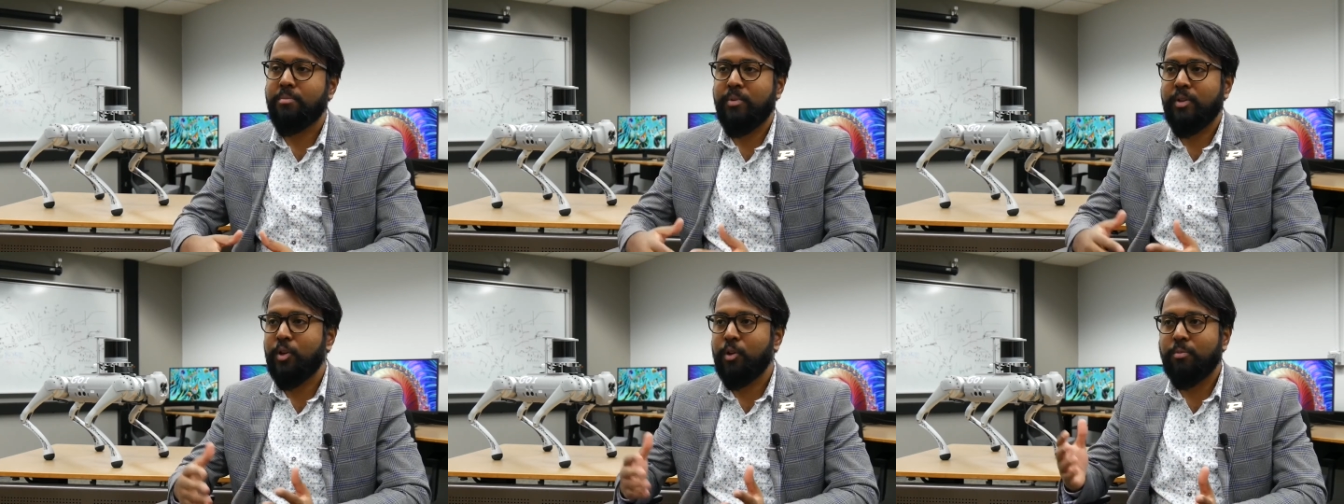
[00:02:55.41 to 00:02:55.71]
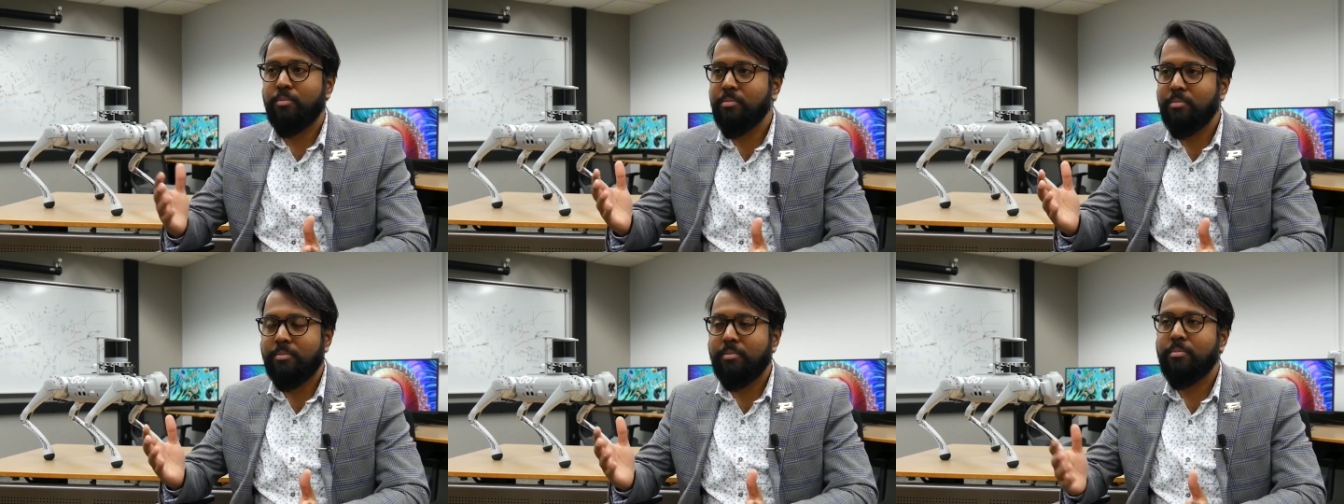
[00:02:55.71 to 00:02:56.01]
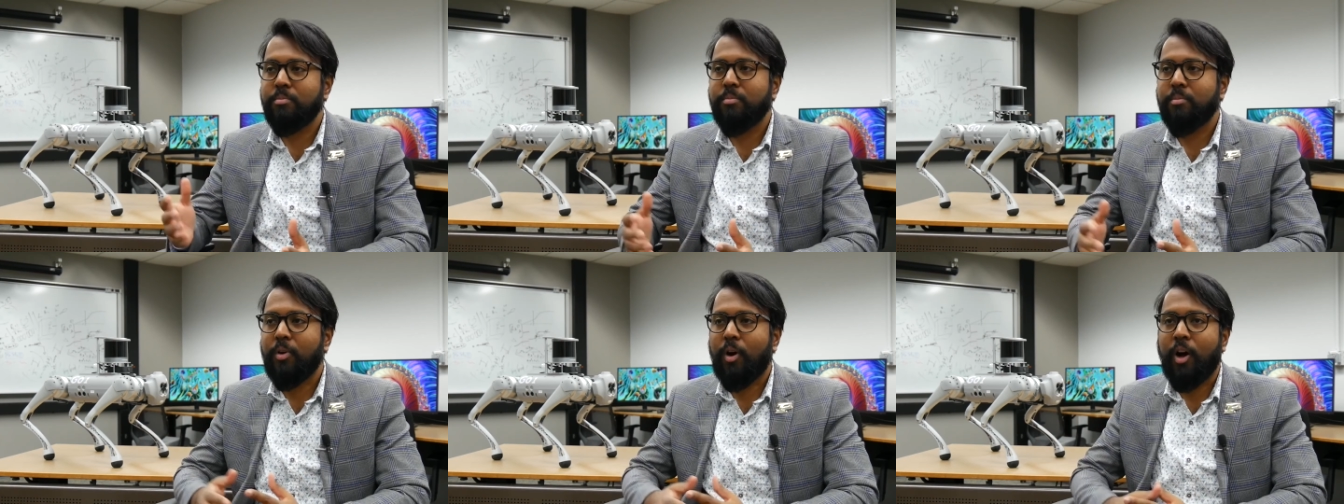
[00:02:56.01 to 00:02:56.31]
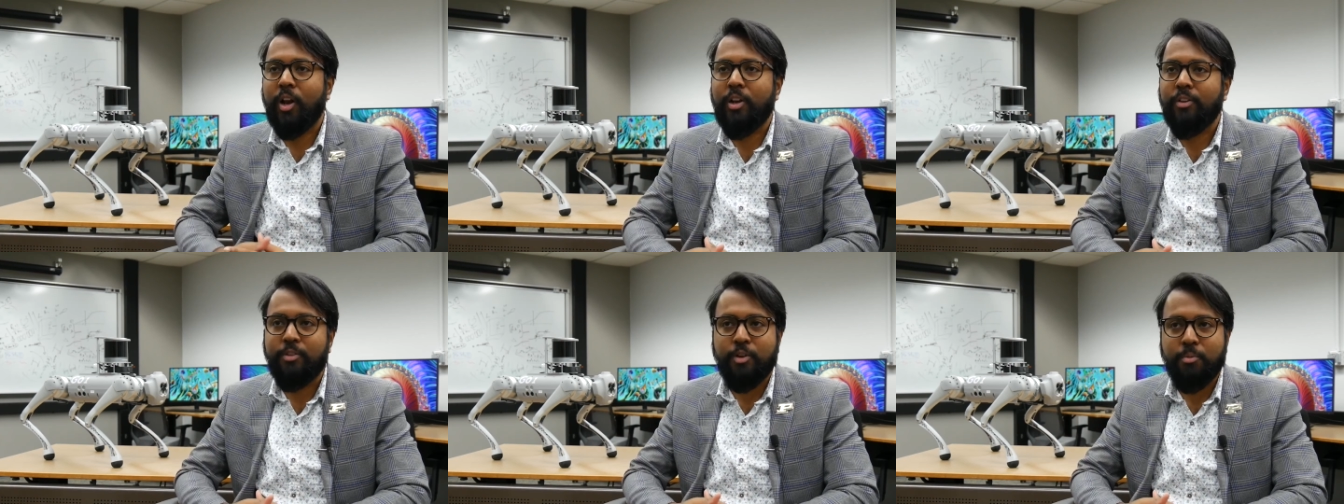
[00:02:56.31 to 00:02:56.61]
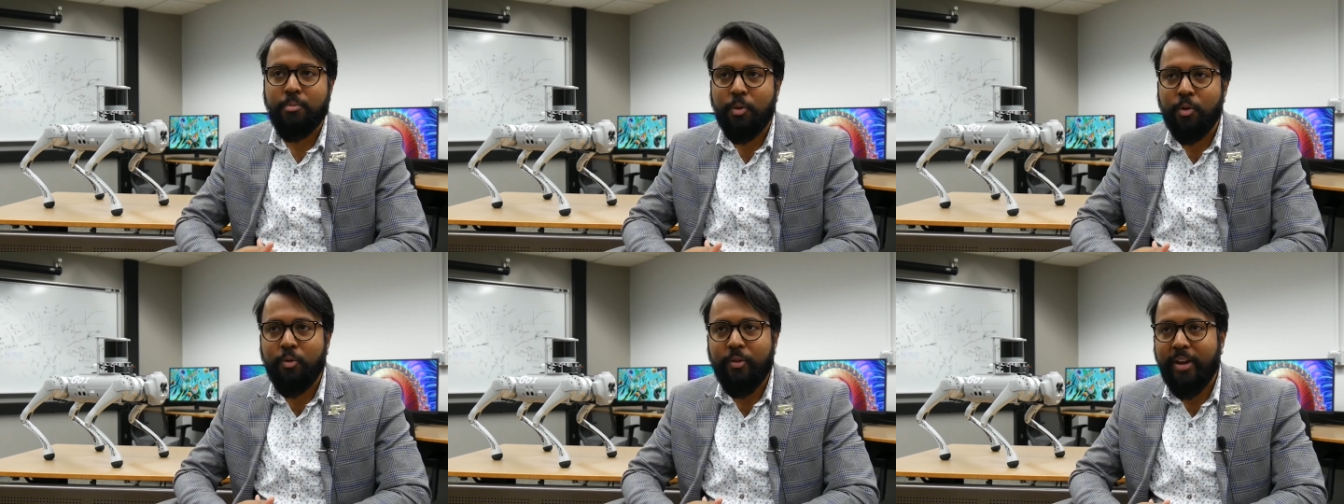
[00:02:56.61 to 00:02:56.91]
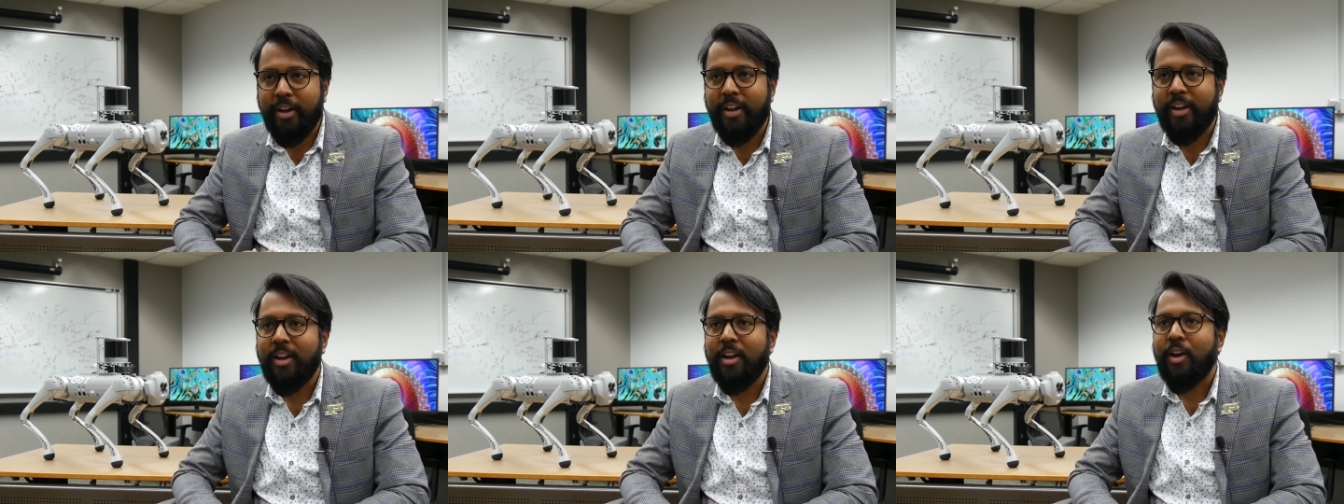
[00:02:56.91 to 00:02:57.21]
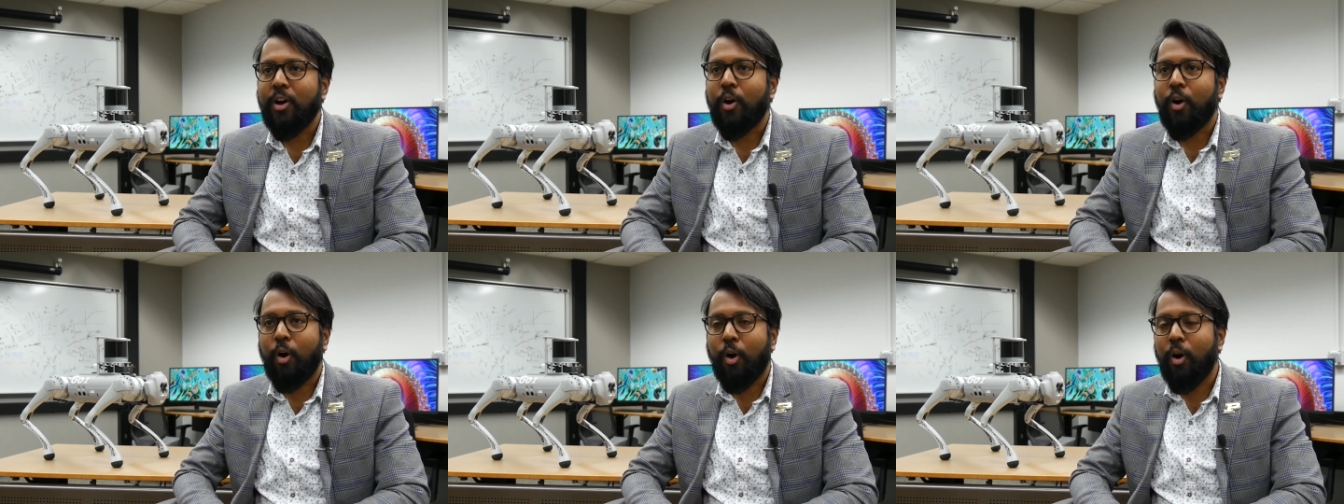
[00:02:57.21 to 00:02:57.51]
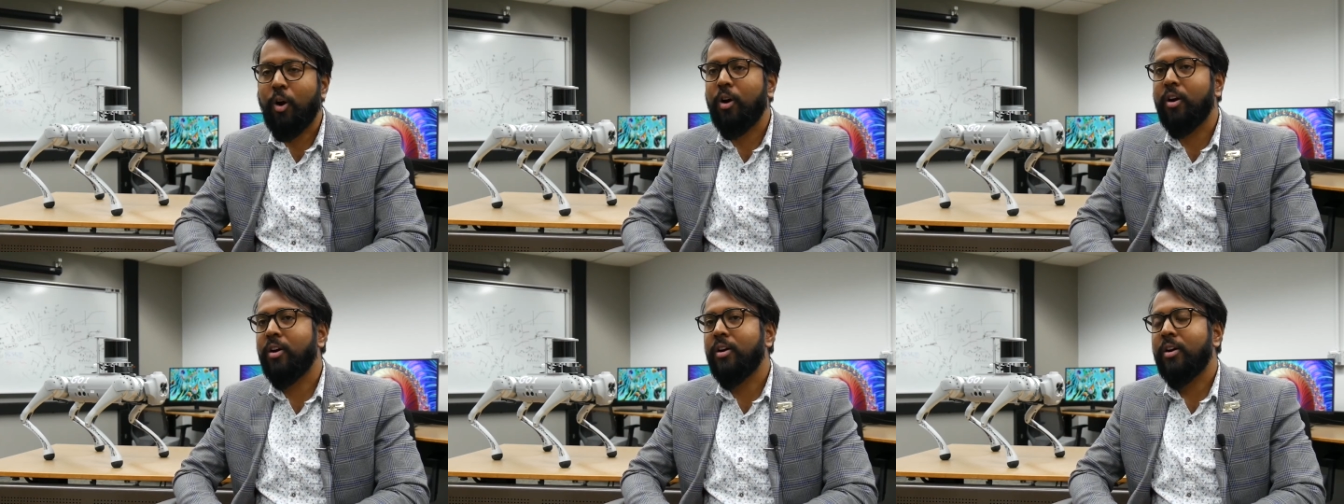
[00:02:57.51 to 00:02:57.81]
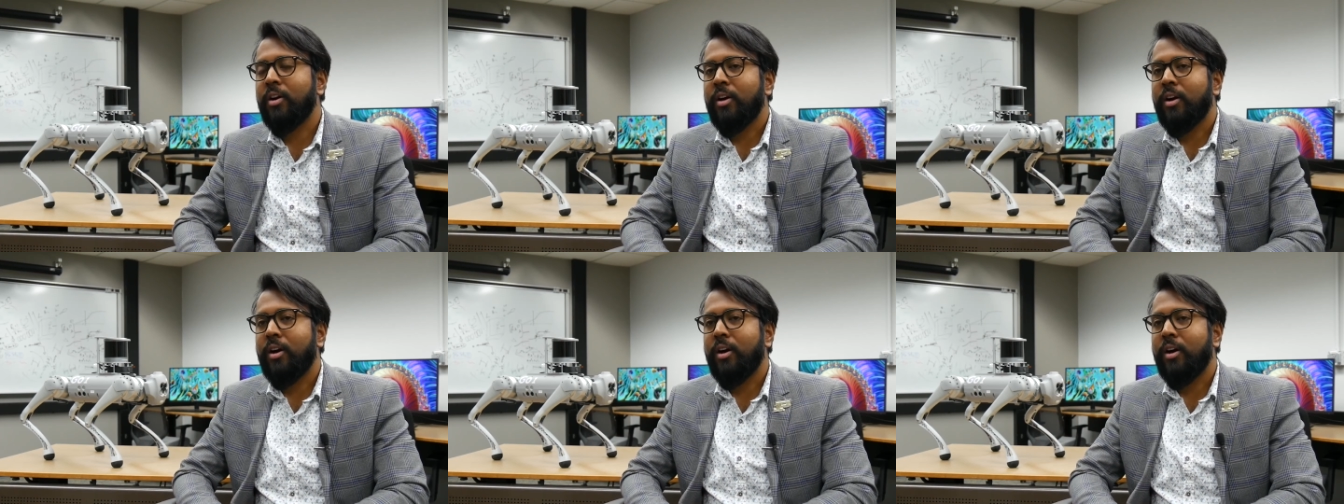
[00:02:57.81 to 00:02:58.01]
you know, Hollywood movie, or